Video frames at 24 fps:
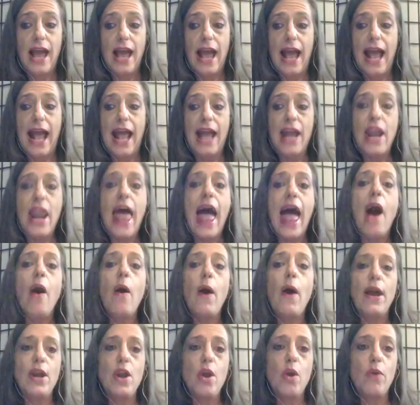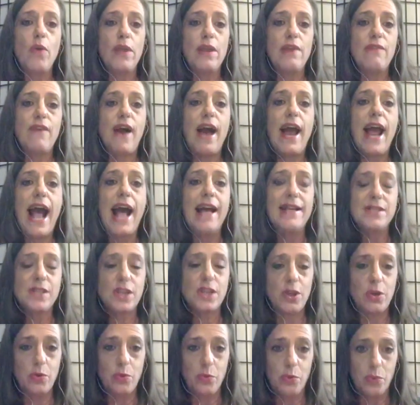And now I know that if I ask
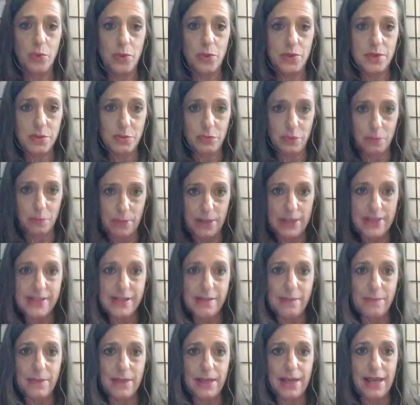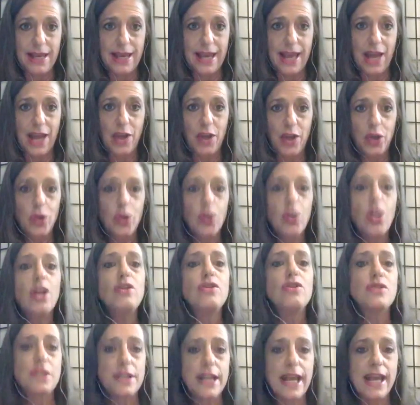you to repeat something again, you'll
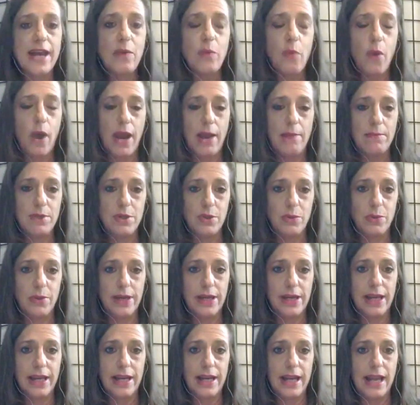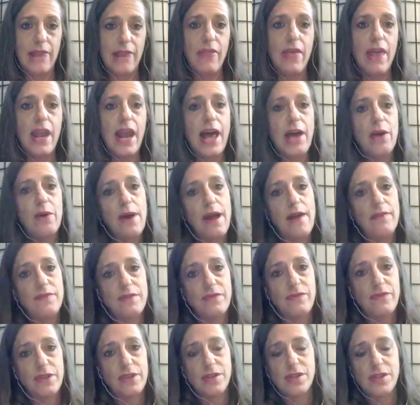understand why I'm doing it. And then I don't have
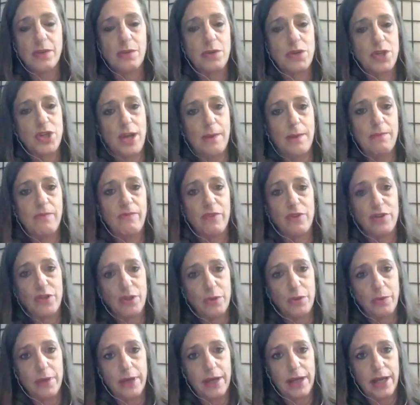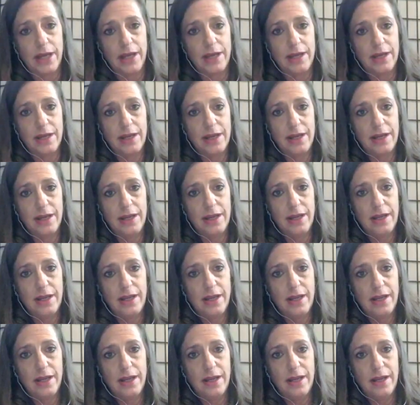to feel so ashamed for doing it. Yeah.